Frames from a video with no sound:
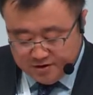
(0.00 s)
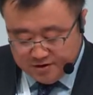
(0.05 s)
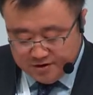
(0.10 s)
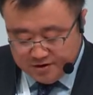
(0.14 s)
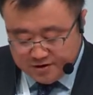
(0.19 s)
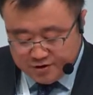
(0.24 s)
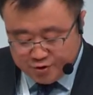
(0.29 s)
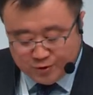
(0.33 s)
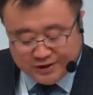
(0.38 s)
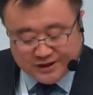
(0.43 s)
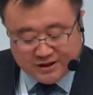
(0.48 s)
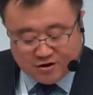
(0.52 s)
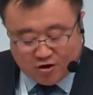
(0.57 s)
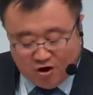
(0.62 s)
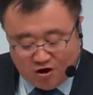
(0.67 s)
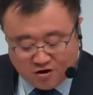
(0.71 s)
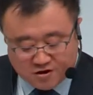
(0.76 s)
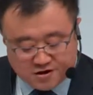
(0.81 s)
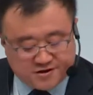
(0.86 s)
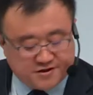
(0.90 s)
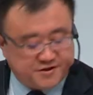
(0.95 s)

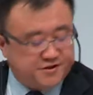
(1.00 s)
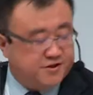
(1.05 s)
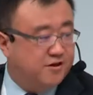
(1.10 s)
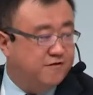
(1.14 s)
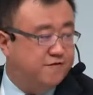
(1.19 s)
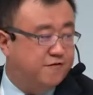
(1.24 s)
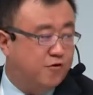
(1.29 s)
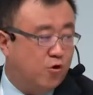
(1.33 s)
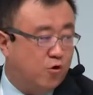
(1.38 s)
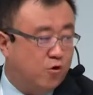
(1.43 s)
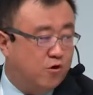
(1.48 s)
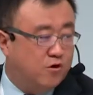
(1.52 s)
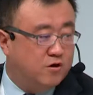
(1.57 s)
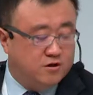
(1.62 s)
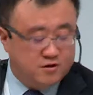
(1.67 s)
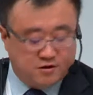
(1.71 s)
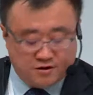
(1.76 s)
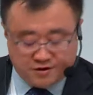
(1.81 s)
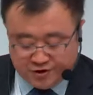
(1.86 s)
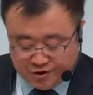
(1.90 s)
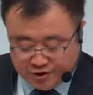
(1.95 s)
3/4 of our
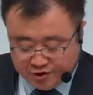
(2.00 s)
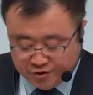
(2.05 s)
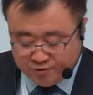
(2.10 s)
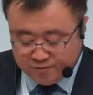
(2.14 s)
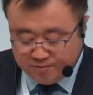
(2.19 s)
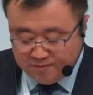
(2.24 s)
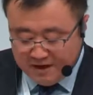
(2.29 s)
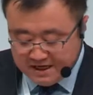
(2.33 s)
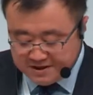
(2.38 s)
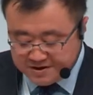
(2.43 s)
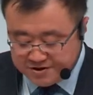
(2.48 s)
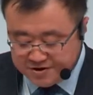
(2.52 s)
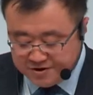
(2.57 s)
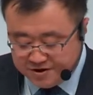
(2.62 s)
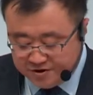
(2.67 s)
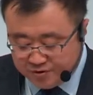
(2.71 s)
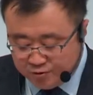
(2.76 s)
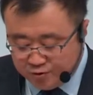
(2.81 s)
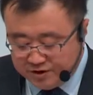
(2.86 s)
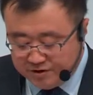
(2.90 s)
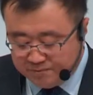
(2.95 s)
dual master
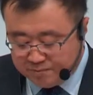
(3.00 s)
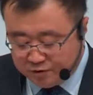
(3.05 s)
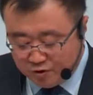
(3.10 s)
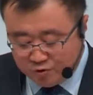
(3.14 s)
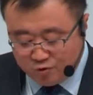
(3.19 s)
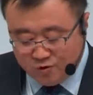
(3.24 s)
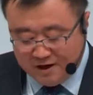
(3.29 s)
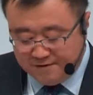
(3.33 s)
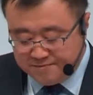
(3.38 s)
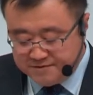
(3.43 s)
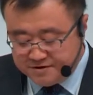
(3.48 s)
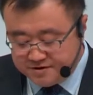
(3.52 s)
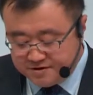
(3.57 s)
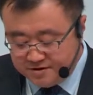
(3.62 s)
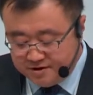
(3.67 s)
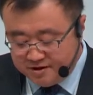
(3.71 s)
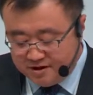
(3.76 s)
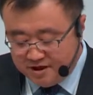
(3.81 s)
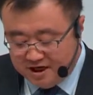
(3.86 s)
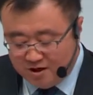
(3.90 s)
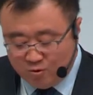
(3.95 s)
degree programs
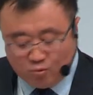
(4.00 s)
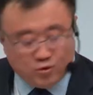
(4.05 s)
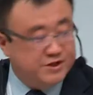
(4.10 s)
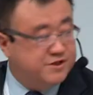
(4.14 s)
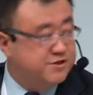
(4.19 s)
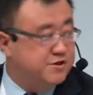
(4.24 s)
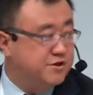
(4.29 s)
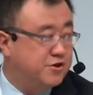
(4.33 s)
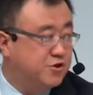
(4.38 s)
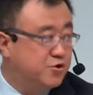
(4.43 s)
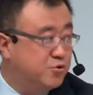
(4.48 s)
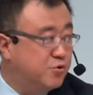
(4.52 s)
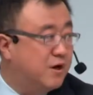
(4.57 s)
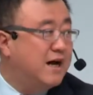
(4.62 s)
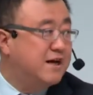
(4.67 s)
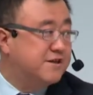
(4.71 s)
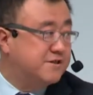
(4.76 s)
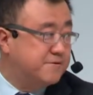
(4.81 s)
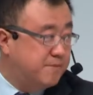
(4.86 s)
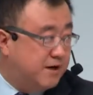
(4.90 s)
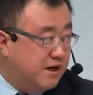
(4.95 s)
are with
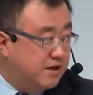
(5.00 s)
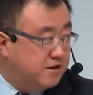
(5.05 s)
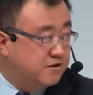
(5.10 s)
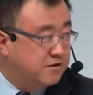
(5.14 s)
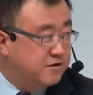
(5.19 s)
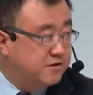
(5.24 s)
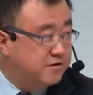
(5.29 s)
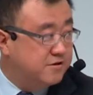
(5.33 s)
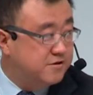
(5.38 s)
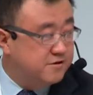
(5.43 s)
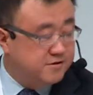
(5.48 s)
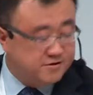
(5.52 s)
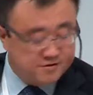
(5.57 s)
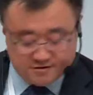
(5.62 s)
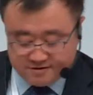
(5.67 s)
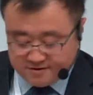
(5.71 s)
US partners.